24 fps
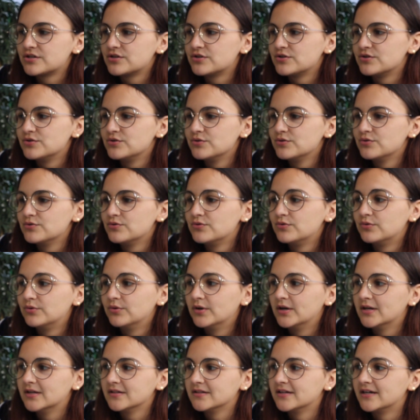
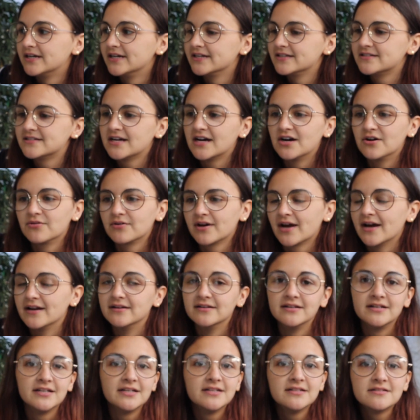to like tell
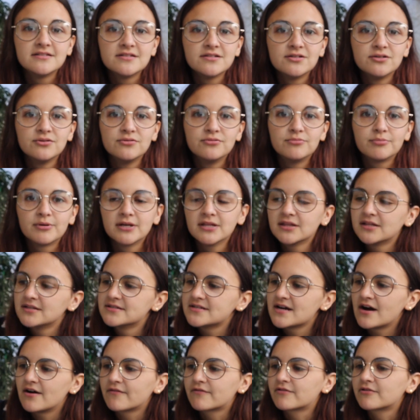Kennedy to print these
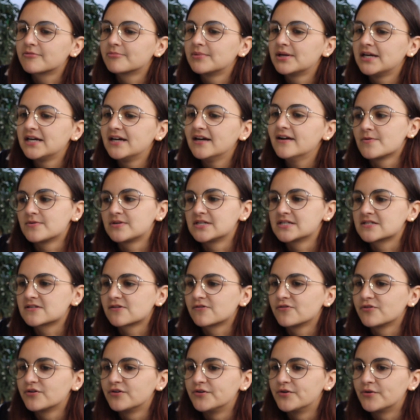out for me, which is a
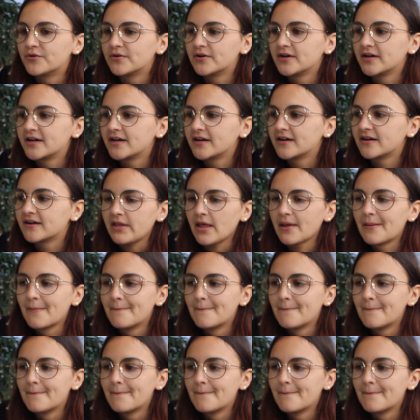little annoying,